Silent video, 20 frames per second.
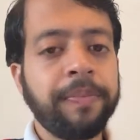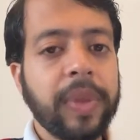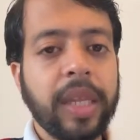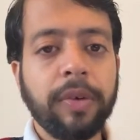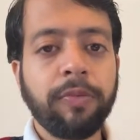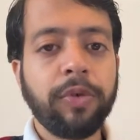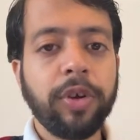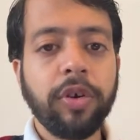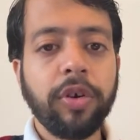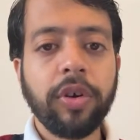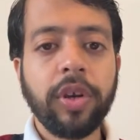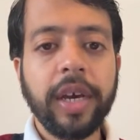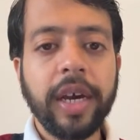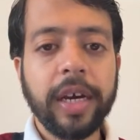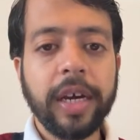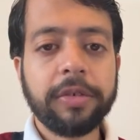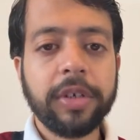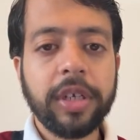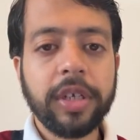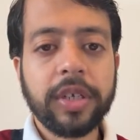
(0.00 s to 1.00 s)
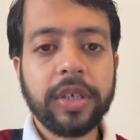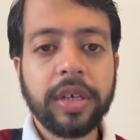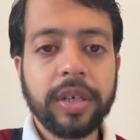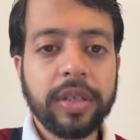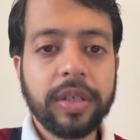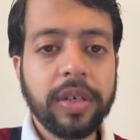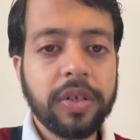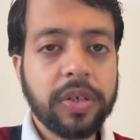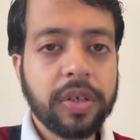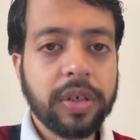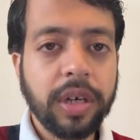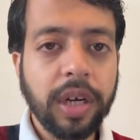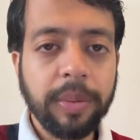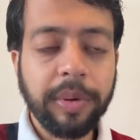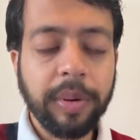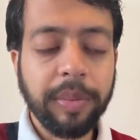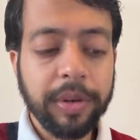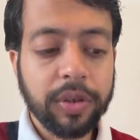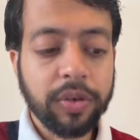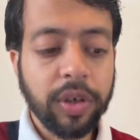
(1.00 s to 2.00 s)
We only had to discuss the describe
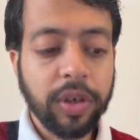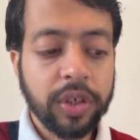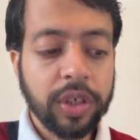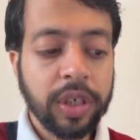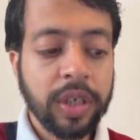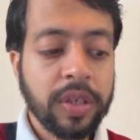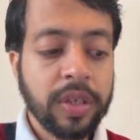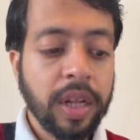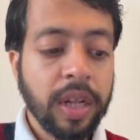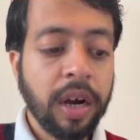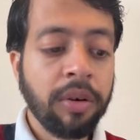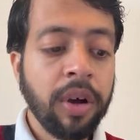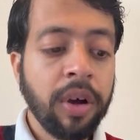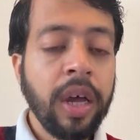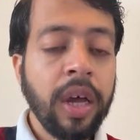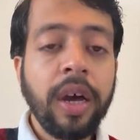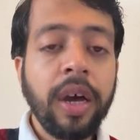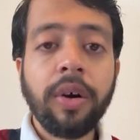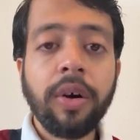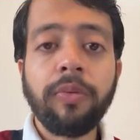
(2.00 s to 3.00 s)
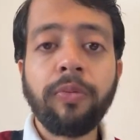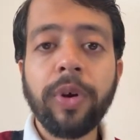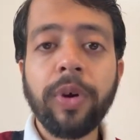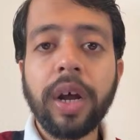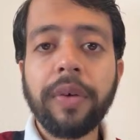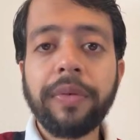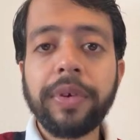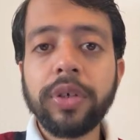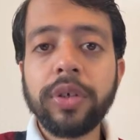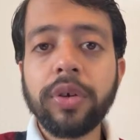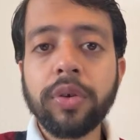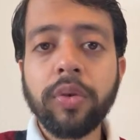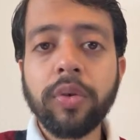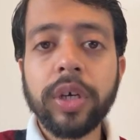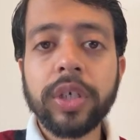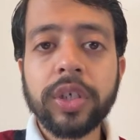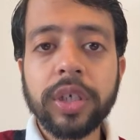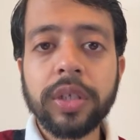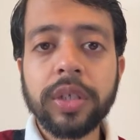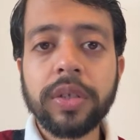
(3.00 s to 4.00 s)
image questions. Now whatever your
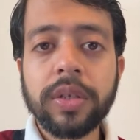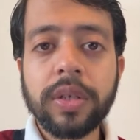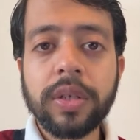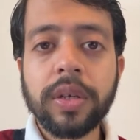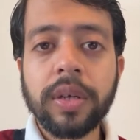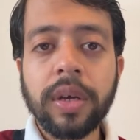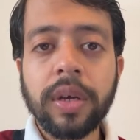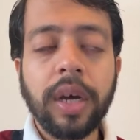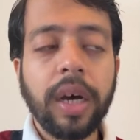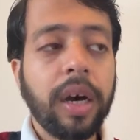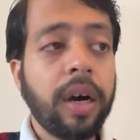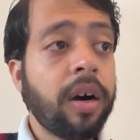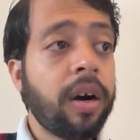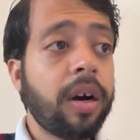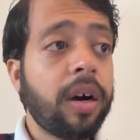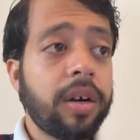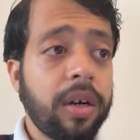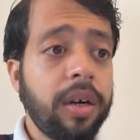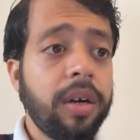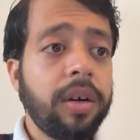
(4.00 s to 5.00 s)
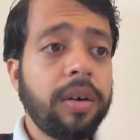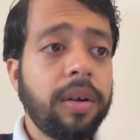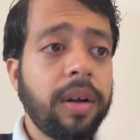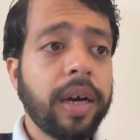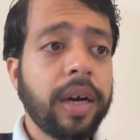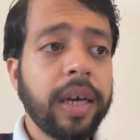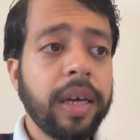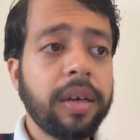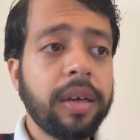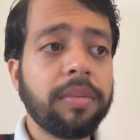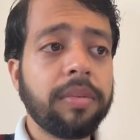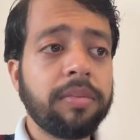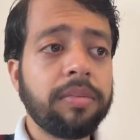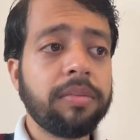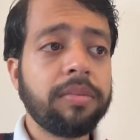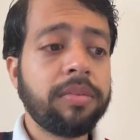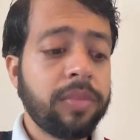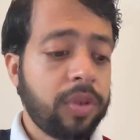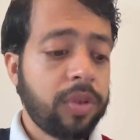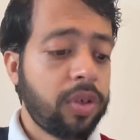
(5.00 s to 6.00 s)
questions are, like
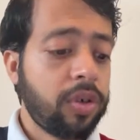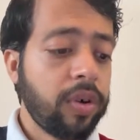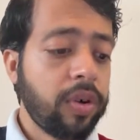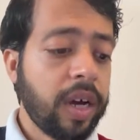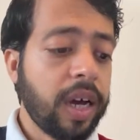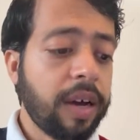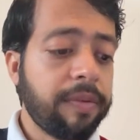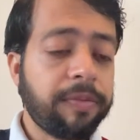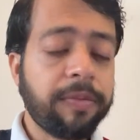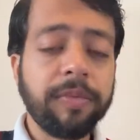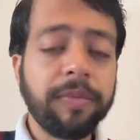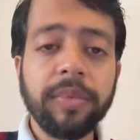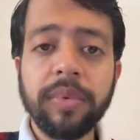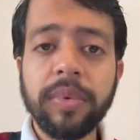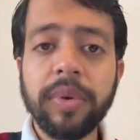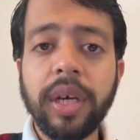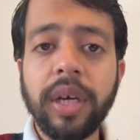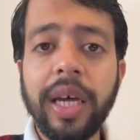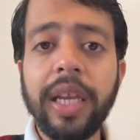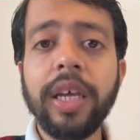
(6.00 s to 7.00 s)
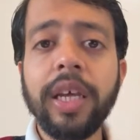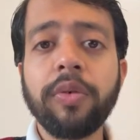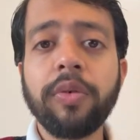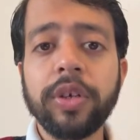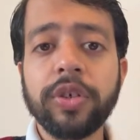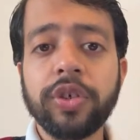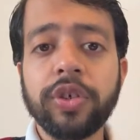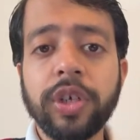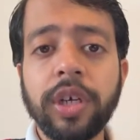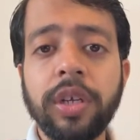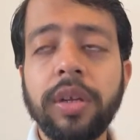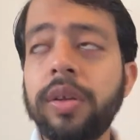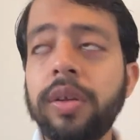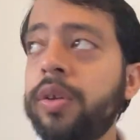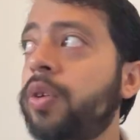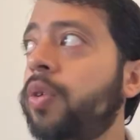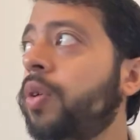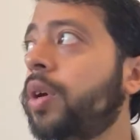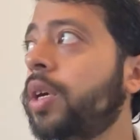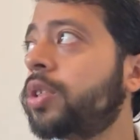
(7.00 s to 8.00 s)
you have any question,
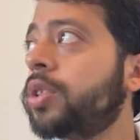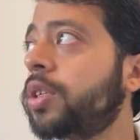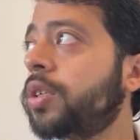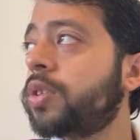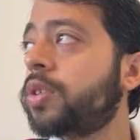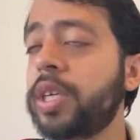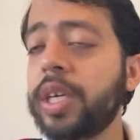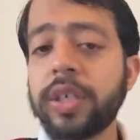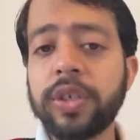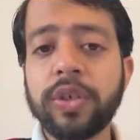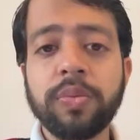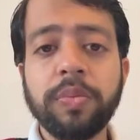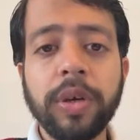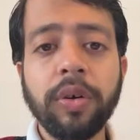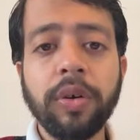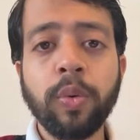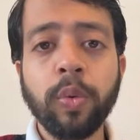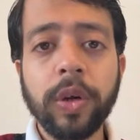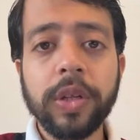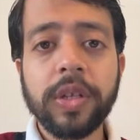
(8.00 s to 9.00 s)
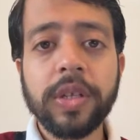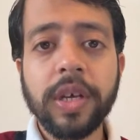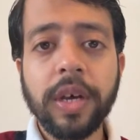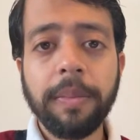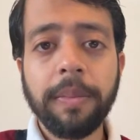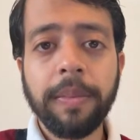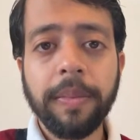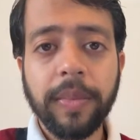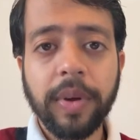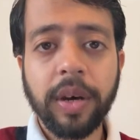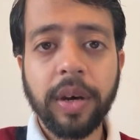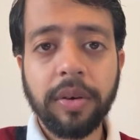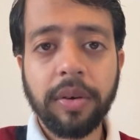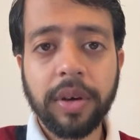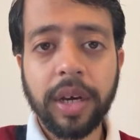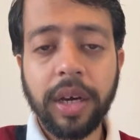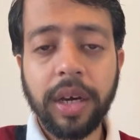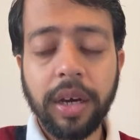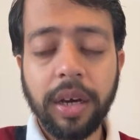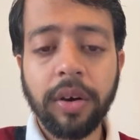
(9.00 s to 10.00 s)
you can just text me on WhatsApp
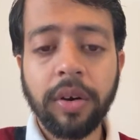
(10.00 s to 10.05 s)
okay?